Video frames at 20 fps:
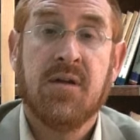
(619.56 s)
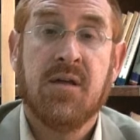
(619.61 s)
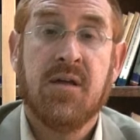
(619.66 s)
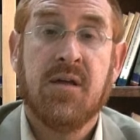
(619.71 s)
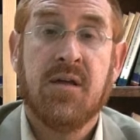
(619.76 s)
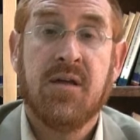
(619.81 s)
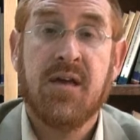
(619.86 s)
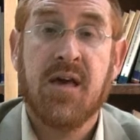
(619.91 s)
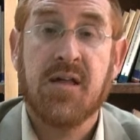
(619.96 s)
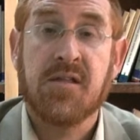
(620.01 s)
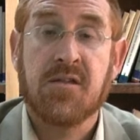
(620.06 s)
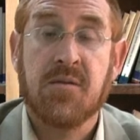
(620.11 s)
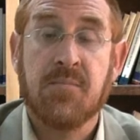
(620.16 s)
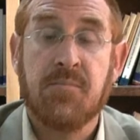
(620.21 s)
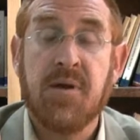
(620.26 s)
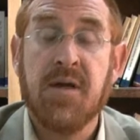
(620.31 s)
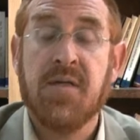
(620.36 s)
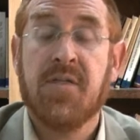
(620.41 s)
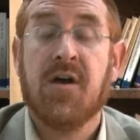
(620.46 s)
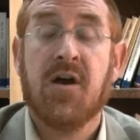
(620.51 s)
He has to
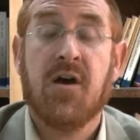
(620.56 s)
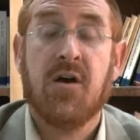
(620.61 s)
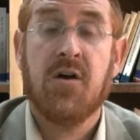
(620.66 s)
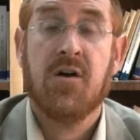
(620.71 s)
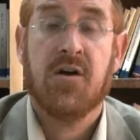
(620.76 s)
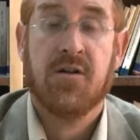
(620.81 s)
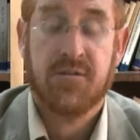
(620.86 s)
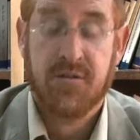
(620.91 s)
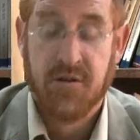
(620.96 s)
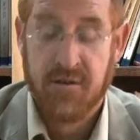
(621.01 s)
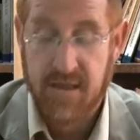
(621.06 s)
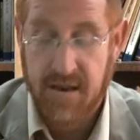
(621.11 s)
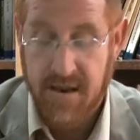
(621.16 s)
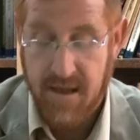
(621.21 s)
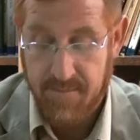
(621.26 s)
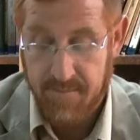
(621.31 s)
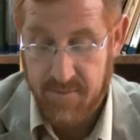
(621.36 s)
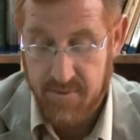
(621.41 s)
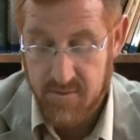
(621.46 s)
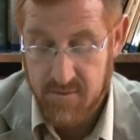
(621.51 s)
be there until that
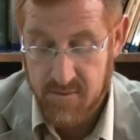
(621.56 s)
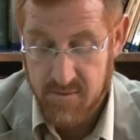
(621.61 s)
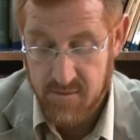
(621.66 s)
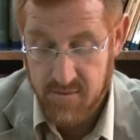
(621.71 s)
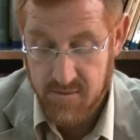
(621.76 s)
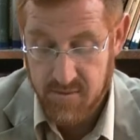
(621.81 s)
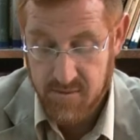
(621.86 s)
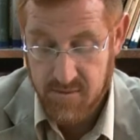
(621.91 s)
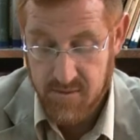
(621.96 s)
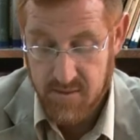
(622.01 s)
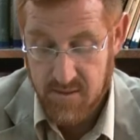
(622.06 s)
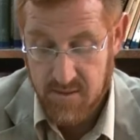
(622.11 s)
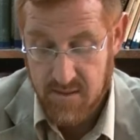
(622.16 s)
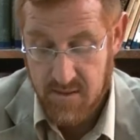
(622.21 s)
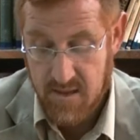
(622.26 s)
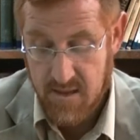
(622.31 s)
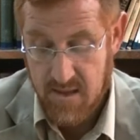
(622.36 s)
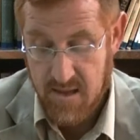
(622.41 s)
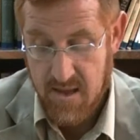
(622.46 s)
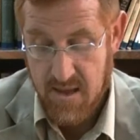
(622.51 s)
happens.
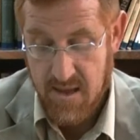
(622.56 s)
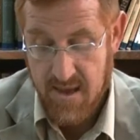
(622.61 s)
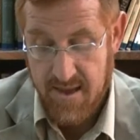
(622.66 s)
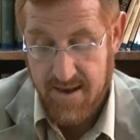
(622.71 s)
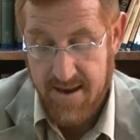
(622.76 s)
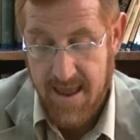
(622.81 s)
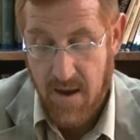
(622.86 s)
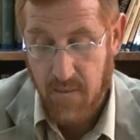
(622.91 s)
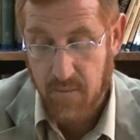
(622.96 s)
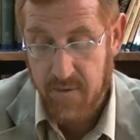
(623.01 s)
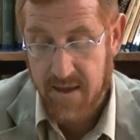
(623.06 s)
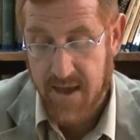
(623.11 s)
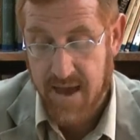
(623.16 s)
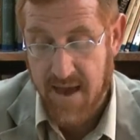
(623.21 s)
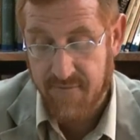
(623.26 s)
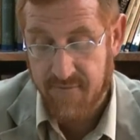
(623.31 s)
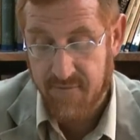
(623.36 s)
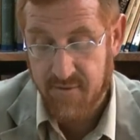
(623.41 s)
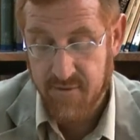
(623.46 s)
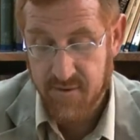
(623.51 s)
And now we
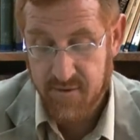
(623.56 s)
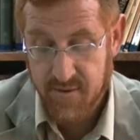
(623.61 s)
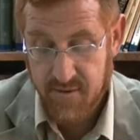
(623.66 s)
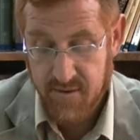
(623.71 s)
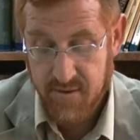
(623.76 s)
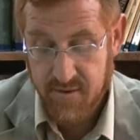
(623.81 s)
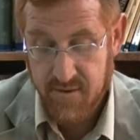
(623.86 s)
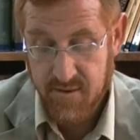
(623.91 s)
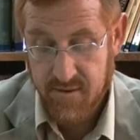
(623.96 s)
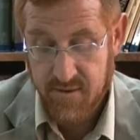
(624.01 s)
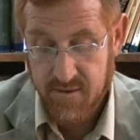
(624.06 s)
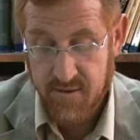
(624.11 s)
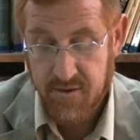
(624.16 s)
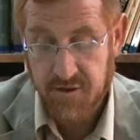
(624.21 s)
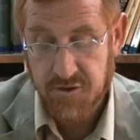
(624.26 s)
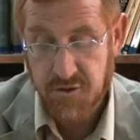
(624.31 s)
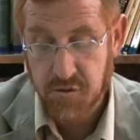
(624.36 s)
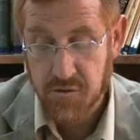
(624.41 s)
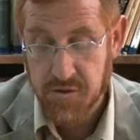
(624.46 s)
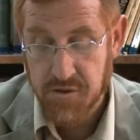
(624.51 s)
have the
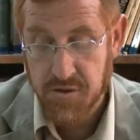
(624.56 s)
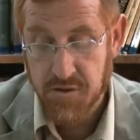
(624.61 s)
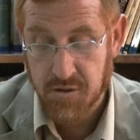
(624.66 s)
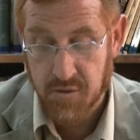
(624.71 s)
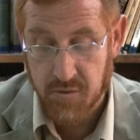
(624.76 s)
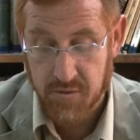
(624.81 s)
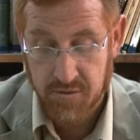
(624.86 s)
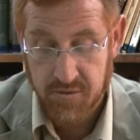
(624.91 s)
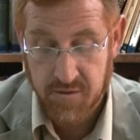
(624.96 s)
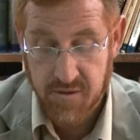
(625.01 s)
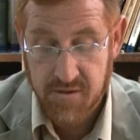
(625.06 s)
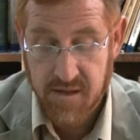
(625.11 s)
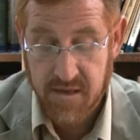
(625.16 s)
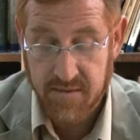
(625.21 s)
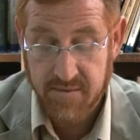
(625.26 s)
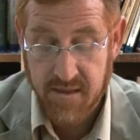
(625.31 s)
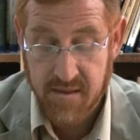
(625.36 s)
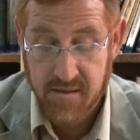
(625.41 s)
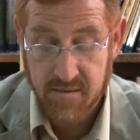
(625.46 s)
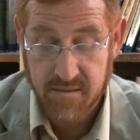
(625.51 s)
choosing or the
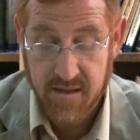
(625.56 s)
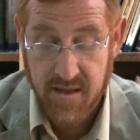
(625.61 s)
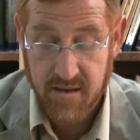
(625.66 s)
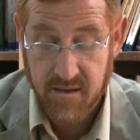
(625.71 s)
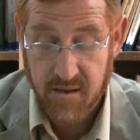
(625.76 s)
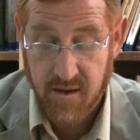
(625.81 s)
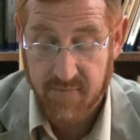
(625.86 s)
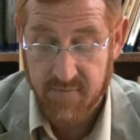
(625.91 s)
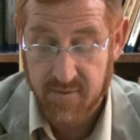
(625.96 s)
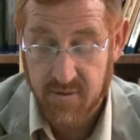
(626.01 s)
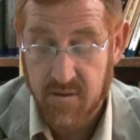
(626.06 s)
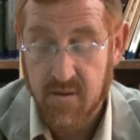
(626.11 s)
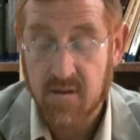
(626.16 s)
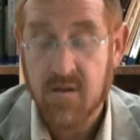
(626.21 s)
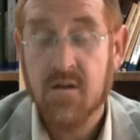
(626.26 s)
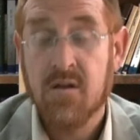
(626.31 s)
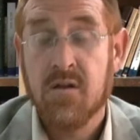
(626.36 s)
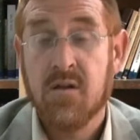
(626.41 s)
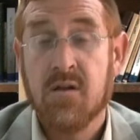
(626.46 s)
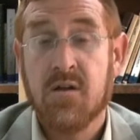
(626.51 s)
designating of the
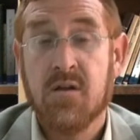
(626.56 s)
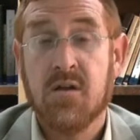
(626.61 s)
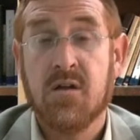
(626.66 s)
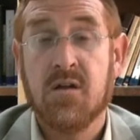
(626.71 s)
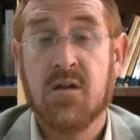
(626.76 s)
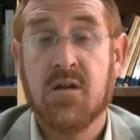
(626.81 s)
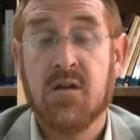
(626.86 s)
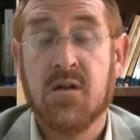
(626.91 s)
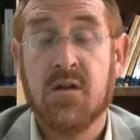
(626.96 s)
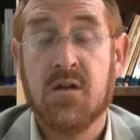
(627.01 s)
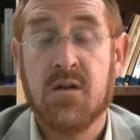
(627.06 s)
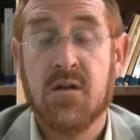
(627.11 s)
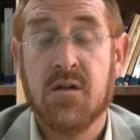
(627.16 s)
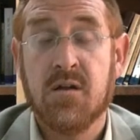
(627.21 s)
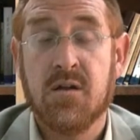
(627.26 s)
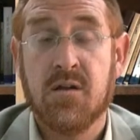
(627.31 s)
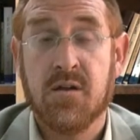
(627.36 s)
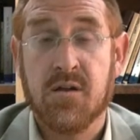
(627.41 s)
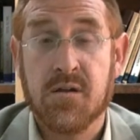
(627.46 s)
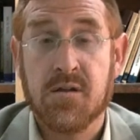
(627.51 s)

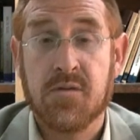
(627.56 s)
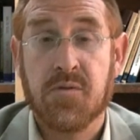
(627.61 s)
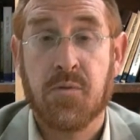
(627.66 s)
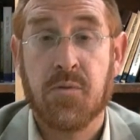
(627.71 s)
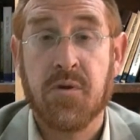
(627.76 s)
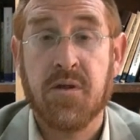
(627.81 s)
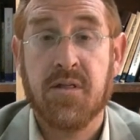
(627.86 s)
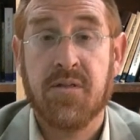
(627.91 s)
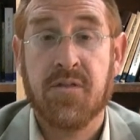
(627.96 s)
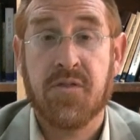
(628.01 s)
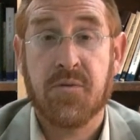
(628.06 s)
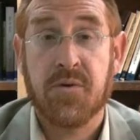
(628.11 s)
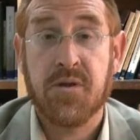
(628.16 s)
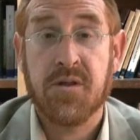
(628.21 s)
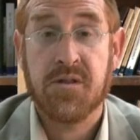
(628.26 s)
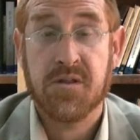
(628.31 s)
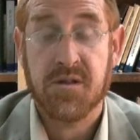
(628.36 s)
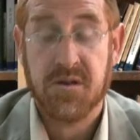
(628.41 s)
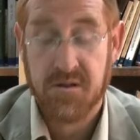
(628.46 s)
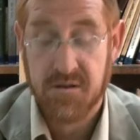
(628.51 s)
three
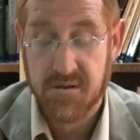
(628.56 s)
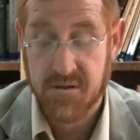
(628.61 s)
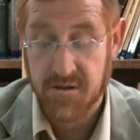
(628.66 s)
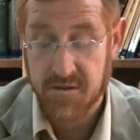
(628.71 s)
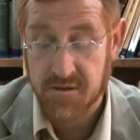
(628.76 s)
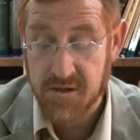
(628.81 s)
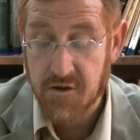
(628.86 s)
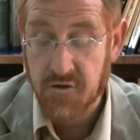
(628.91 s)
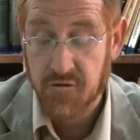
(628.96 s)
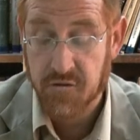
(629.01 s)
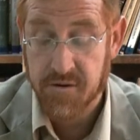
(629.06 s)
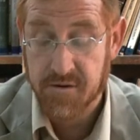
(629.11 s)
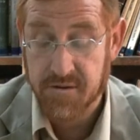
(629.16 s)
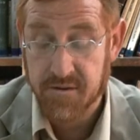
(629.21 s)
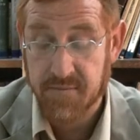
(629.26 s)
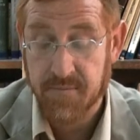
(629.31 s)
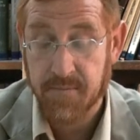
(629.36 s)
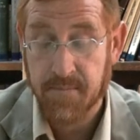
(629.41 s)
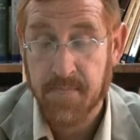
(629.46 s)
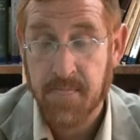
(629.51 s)
cities. It's
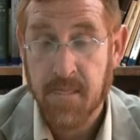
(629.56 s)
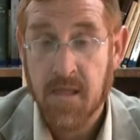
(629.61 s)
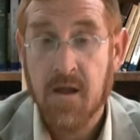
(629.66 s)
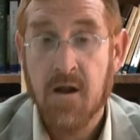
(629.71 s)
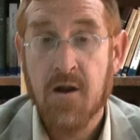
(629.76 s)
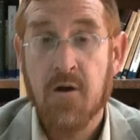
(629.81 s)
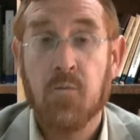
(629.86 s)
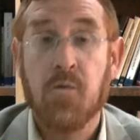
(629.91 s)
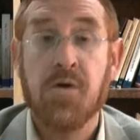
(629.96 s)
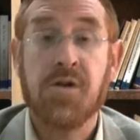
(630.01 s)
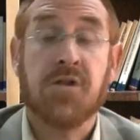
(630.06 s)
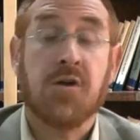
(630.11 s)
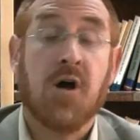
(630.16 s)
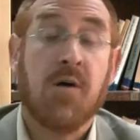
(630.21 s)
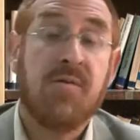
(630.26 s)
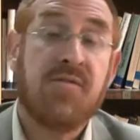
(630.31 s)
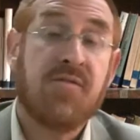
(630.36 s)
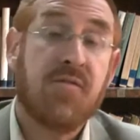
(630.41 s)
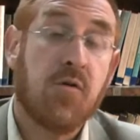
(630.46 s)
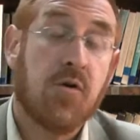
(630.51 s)
interesting. We saw
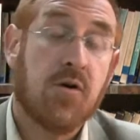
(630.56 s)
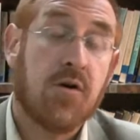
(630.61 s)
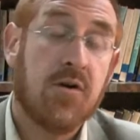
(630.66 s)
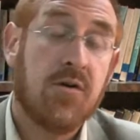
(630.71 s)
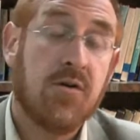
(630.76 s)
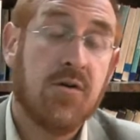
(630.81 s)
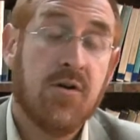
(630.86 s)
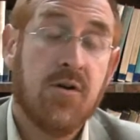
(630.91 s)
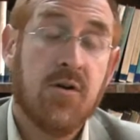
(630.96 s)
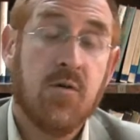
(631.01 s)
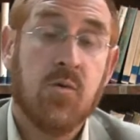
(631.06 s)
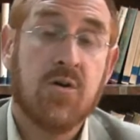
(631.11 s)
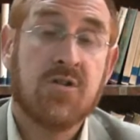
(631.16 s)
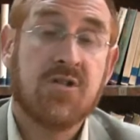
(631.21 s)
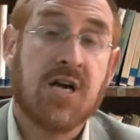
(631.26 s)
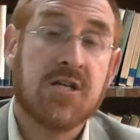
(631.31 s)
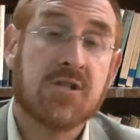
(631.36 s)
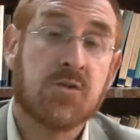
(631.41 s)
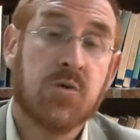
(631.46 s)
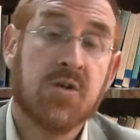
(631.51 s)
before, when
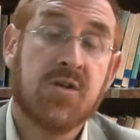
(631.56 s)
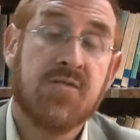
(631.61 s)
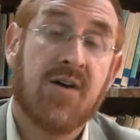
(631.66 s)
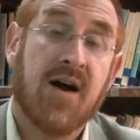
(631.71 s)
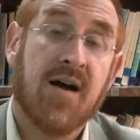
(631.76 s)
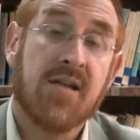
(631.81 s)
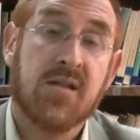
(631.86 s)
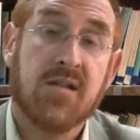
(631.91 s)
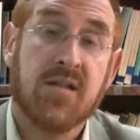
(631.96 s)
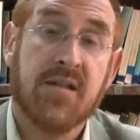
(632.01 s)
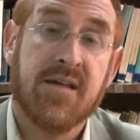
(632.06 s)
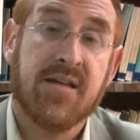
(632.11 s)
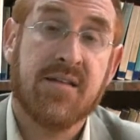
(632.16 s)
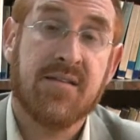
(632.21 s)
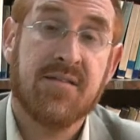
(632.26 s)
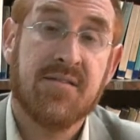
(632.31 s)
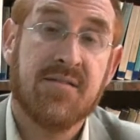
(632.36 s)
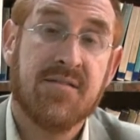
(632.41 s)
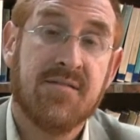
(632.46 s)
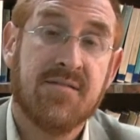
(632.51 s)
Joshua divides the
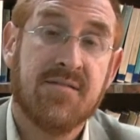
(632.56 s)
land,